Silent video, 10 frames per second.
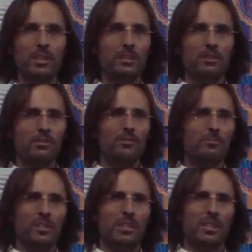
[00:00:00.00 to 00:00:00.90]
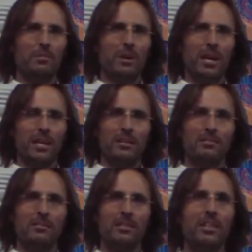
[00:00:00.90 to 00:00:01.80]
You cannot use me in any way.
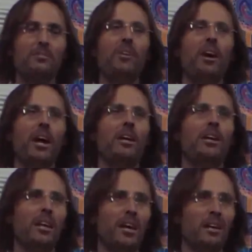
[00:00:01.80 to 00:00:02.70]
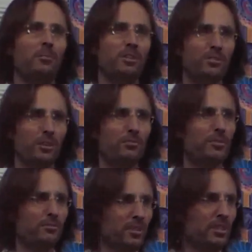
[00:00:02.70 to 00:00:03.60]
If I allow
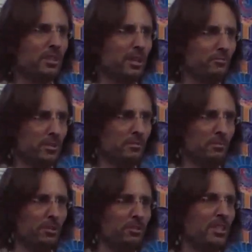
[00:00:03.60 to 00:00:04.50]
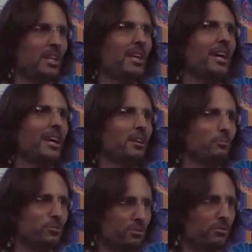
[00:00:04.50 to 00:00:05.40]
myself to feel every emotion and
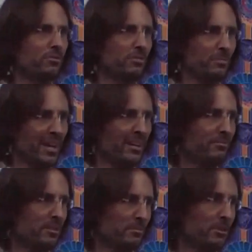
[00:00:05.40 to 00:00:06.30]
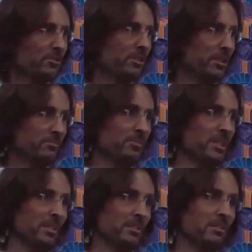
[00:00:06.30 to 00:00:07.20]
I'm truthful about every emotion that I'm
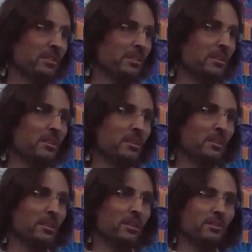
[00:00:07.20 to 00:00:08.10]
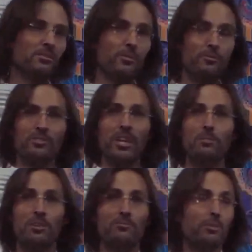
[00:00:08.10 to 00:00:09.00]
feeling. So for
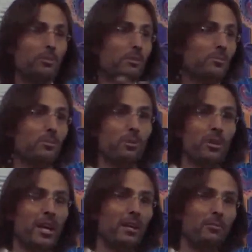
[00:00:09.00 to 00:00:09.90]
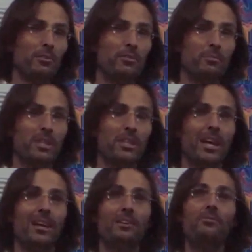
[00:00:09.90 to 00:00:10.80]
example, if all of you were angry with
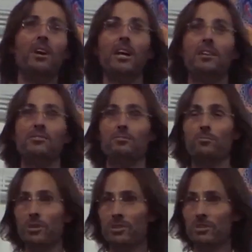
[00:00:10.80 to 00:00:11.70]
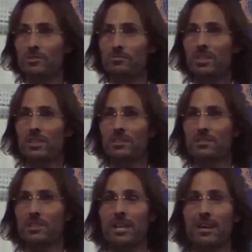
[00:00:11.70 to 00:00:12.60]
me and if I had some worthiness
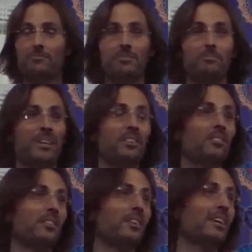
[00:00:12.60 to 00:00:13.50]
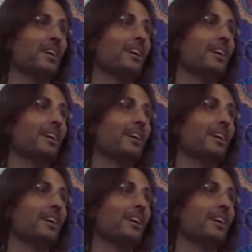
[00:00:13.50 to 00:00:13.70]
feelings that have been